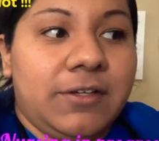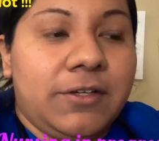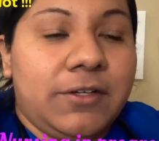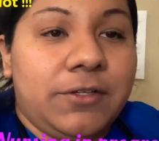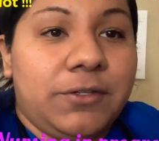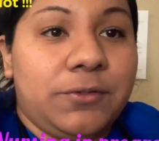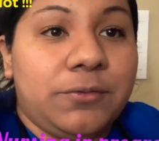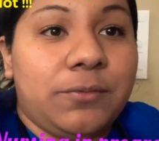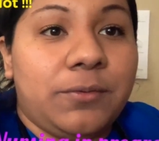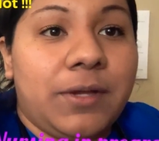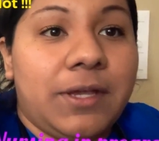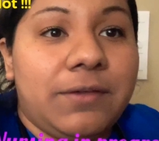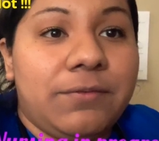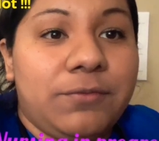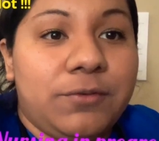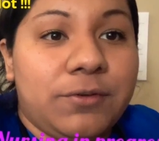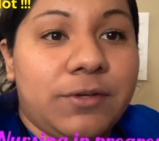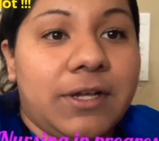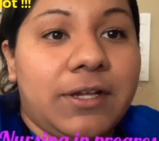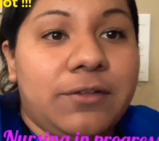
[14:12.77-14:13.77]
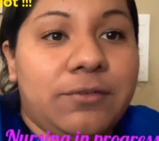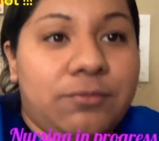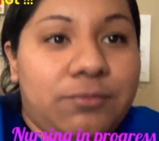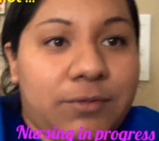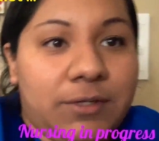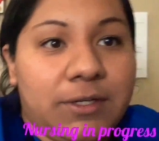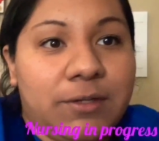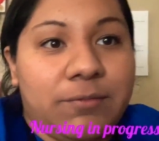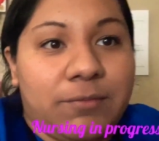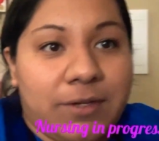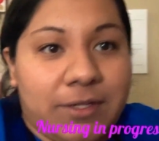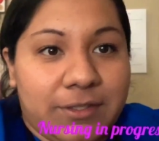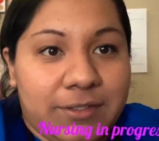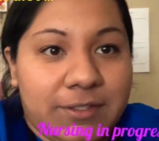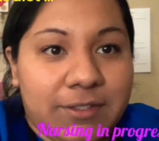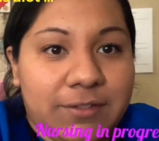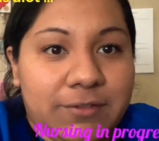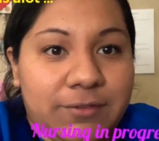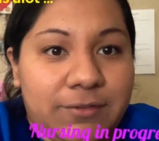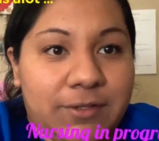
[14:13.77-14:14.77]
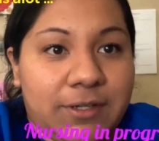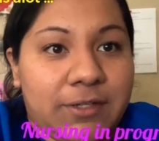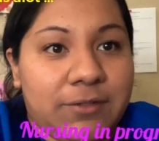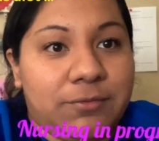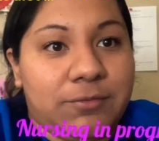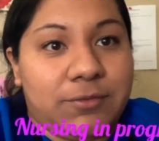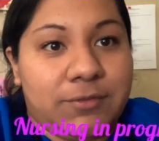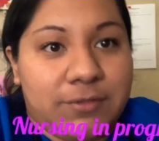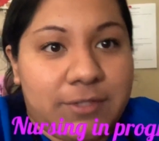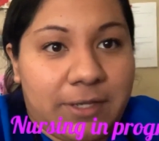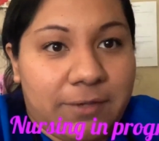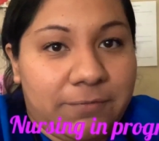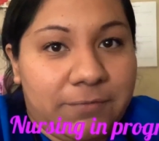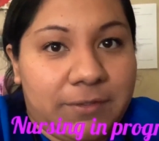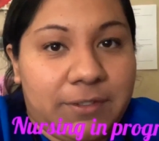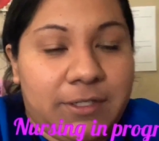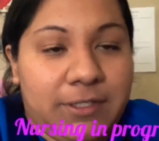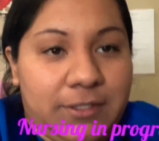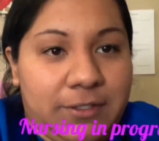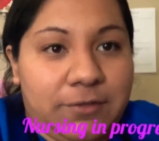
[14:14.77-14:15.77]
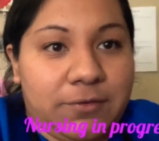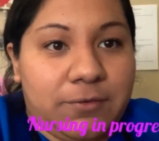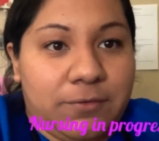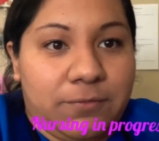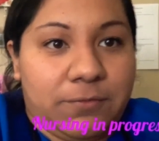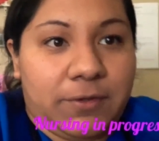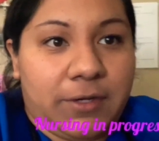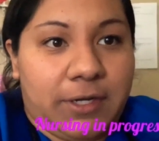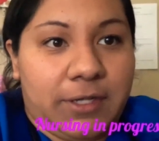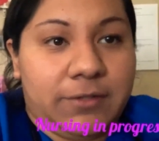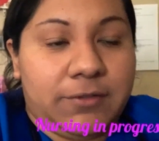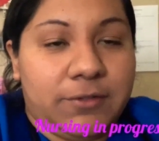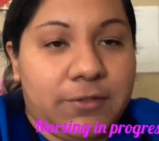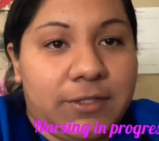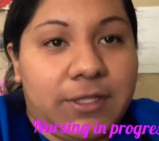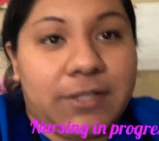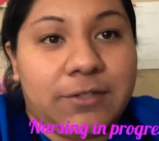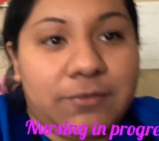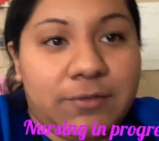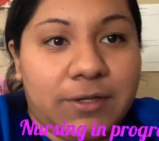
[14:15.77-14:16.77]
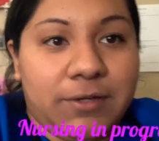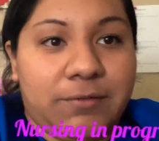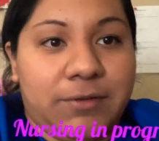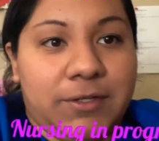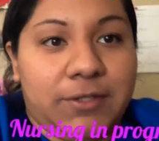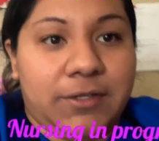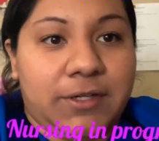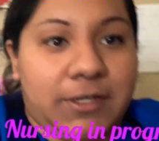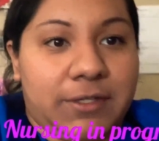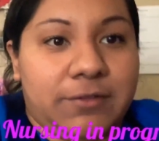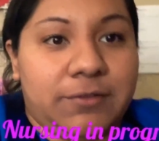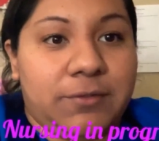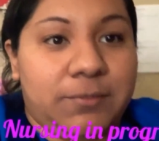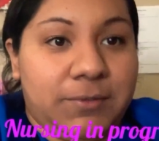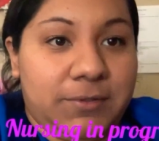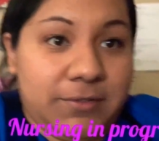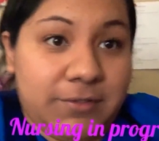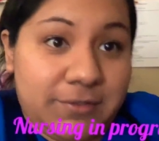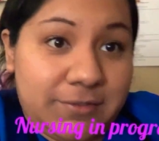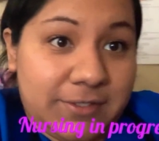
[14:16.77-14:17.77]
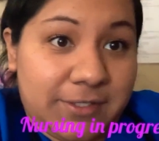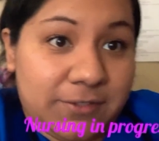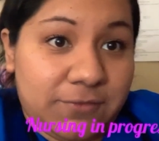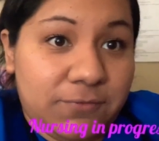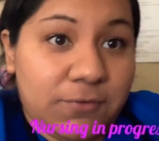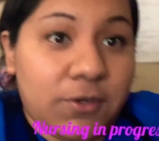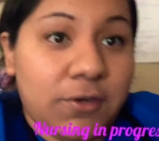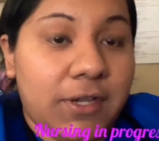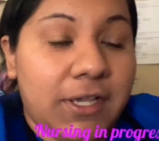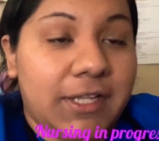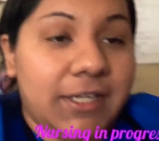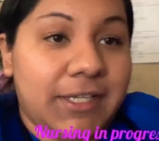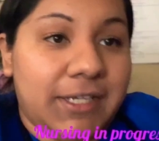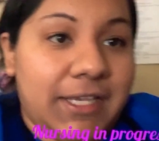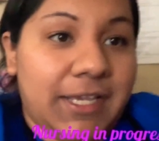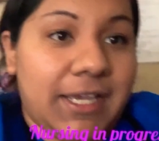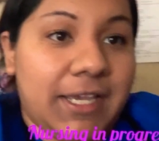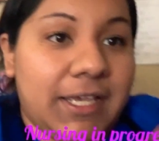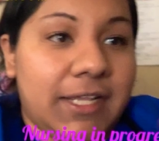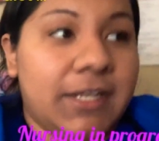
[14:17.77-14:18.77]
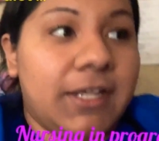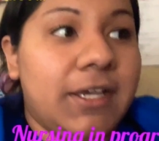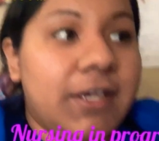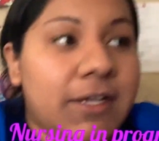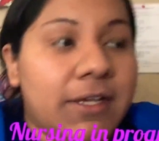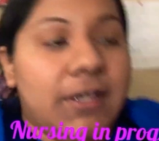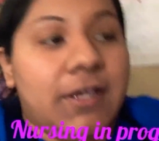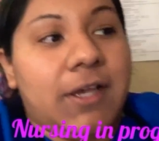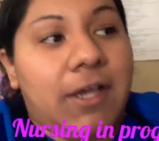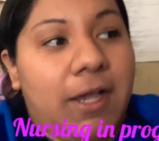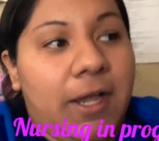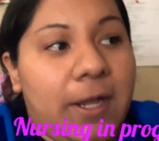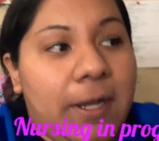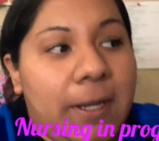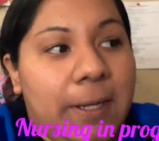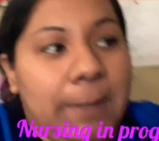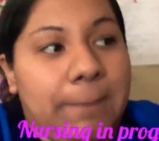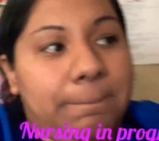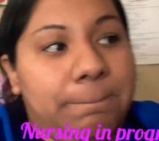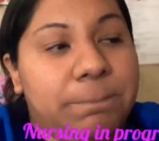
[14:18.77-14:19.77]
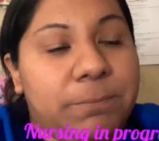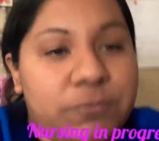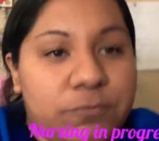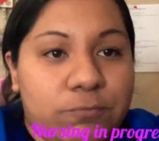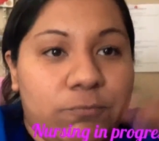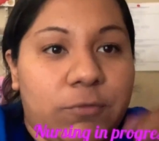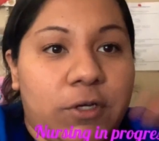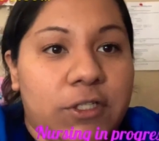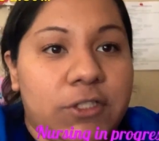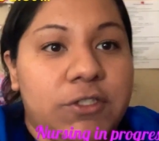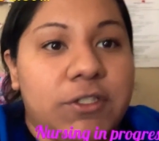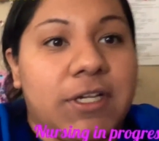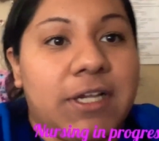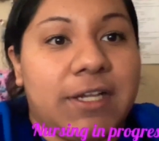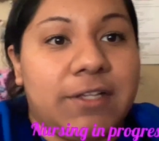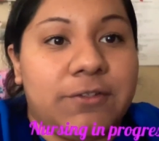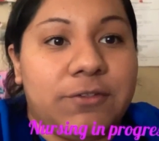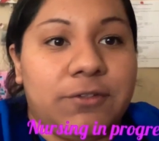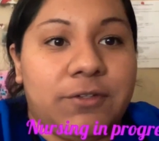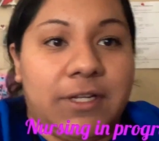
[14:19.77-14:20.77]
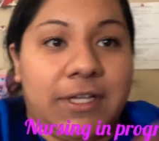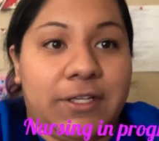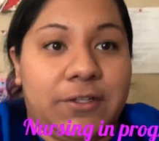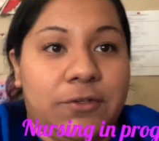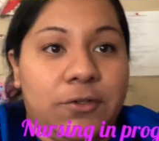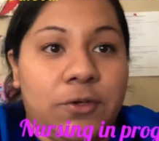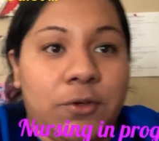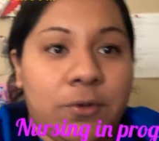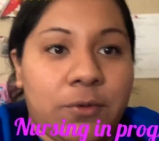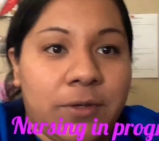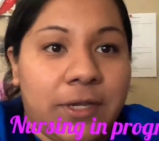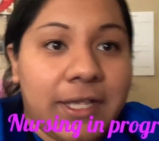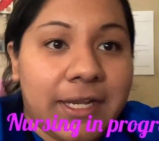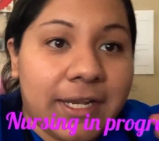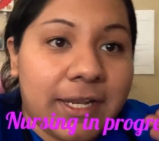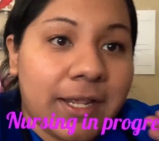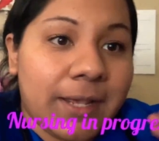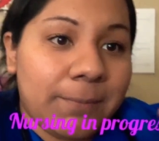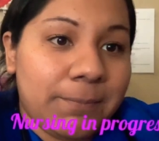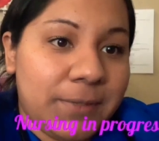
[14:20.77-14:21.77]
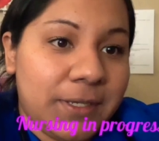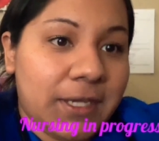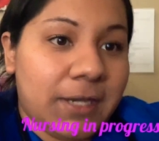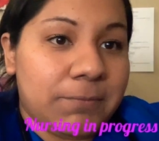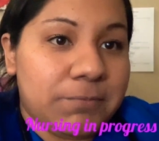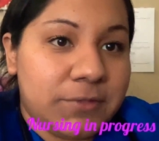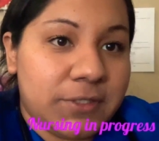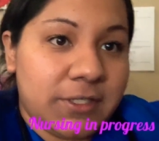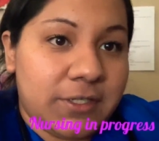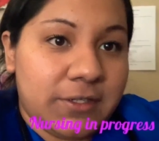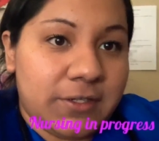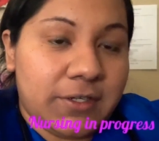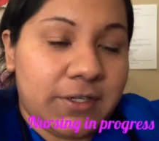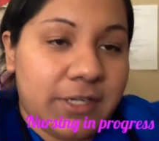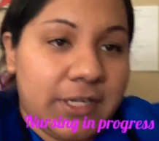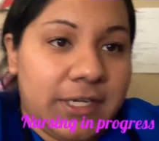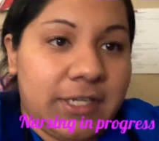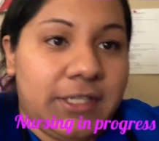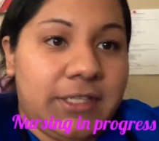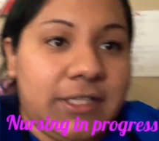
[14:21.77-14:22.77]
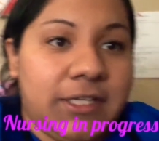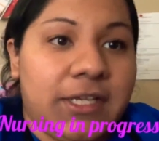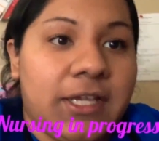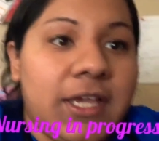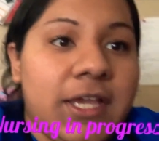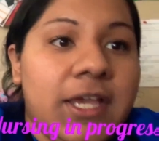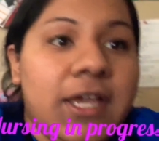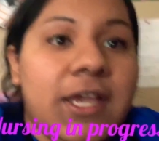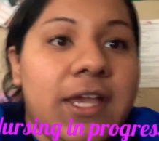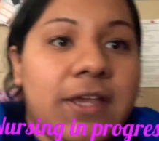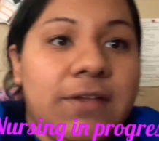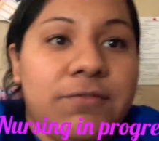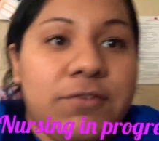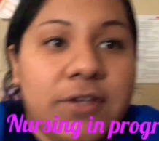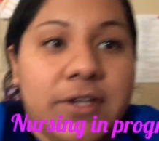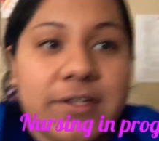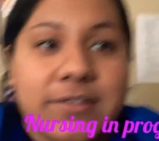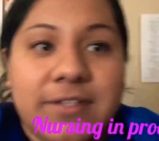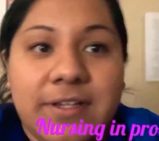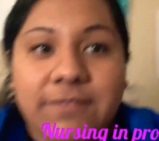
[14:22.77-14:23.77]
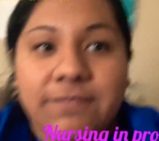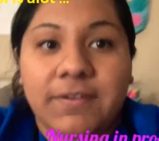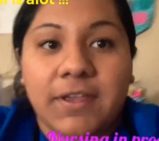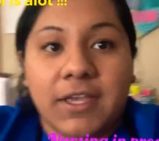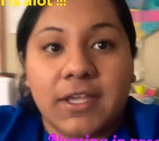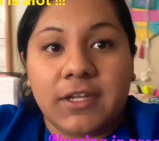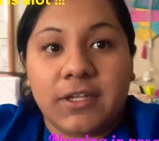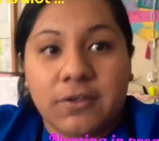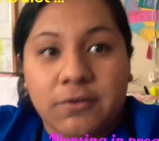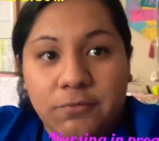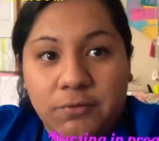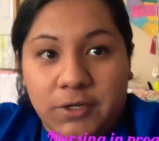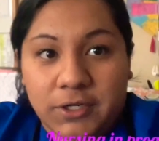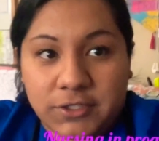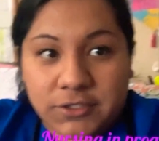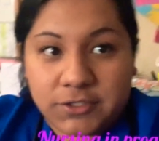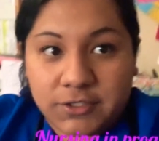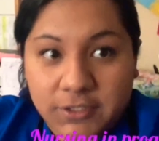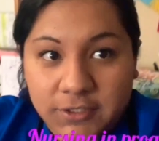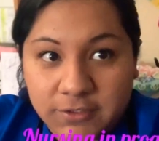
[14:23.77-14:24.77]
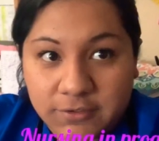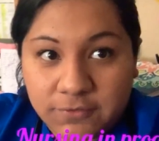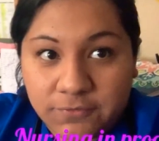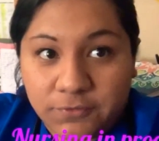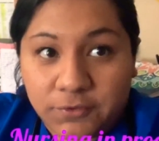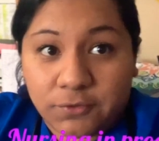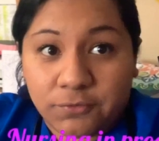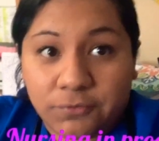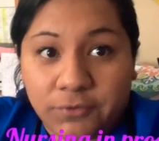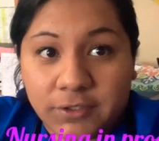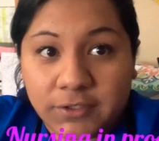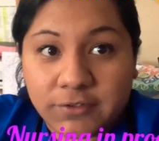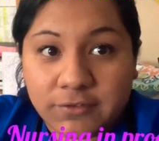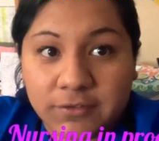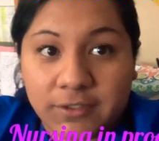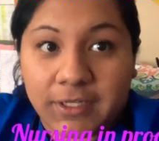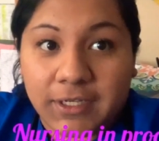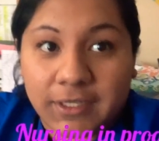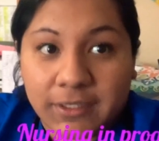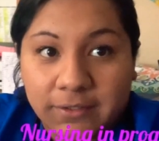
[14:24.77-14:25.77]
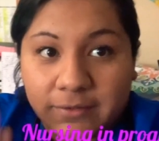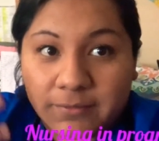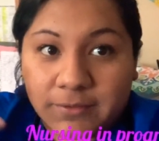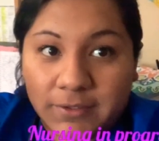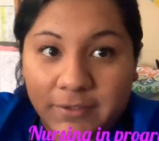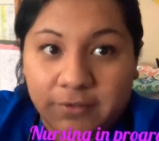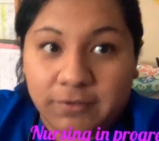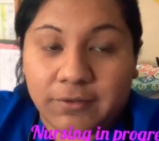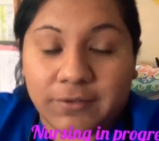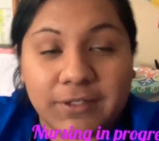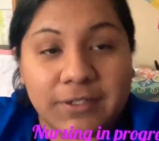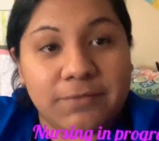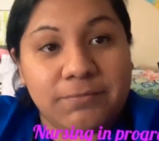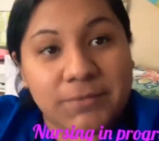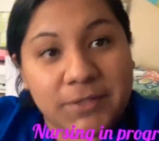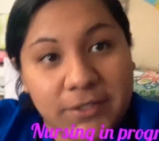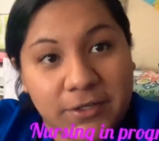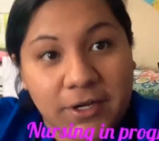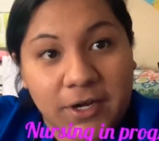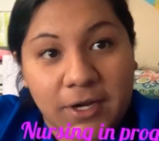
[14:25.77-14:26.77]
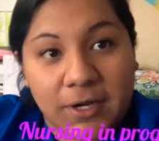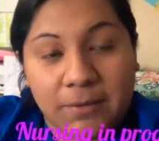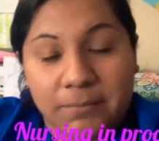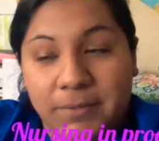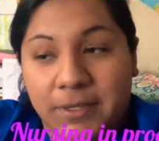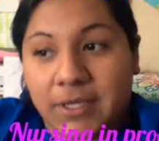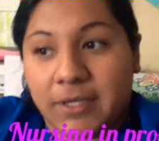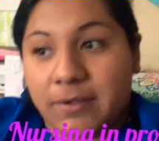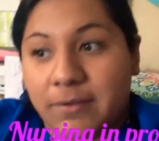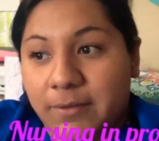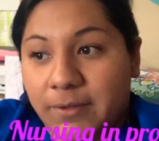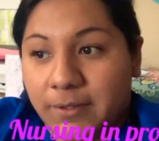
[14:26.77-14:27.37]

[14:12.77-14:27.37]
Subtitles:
if you guys really want this, you guys would definitely go for it. So that's what I want you guys to be successful. And again, want you guys to like know and be updated on anything. If you guys have any questions, feel free to, like, you know, leave me a comment,